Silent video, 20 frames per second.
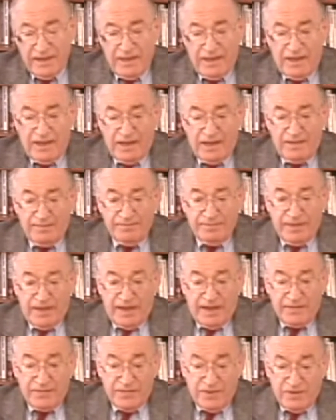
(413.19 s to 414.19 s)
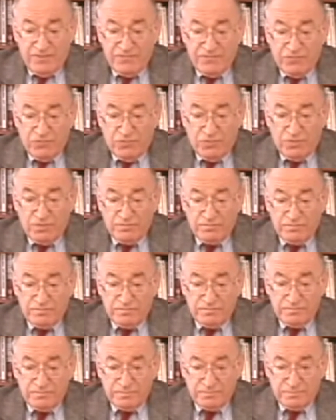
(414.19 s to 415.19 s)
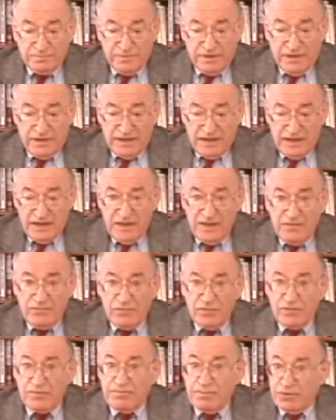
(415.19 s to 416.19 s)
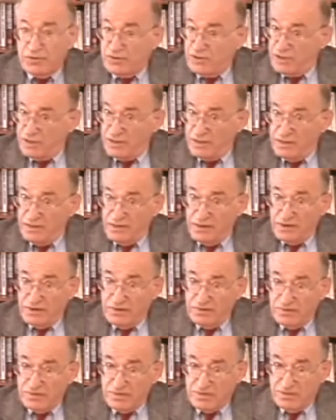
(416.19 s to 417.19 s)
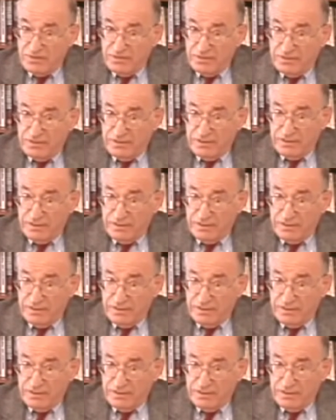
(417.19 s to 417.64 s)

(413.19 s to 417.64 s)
Um, and therefore, he was particularly concerned.